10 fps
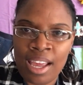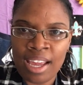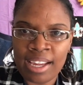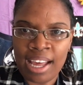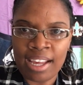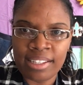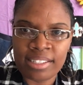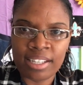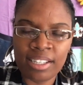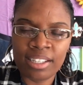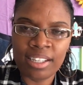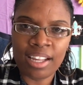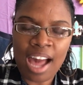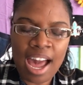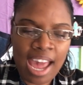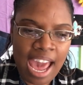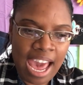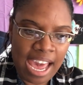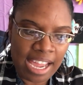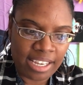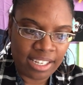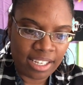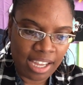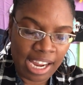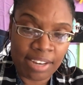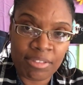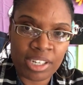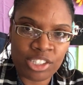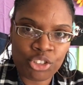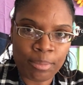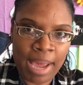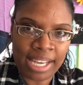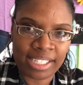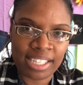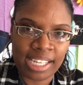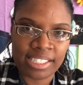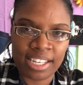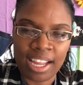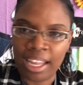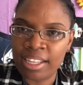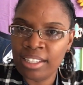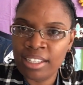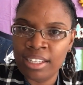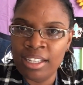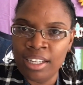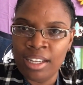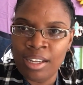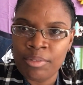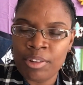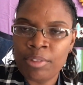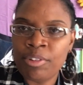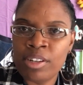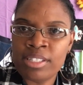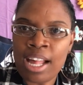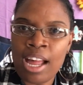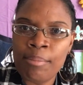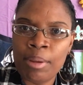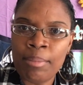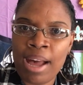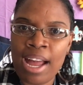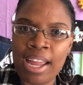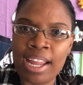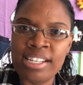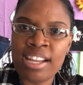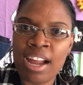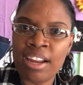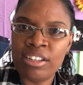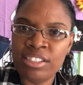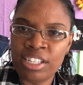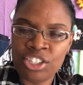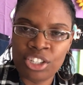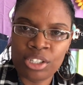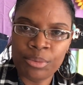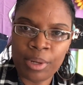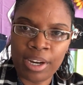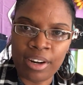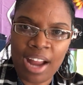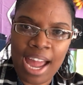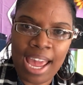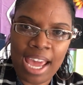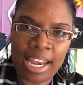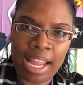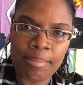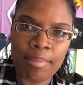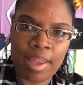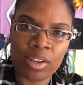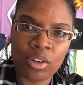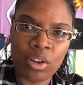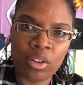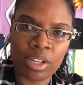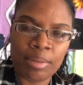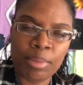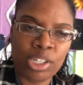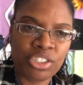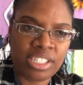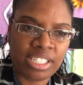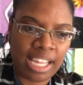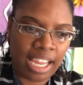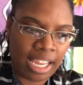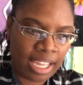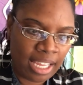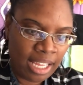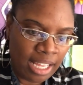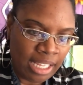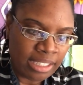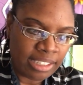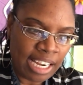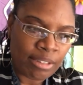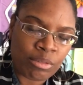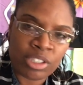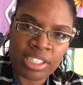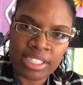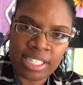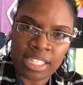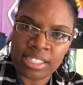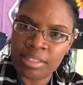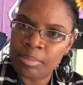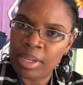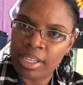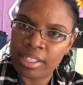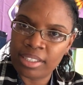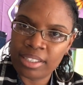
Hey guys, I had a very traumatic day today. For the first time in my entire teaching career, I had a medical emergency that really tested me.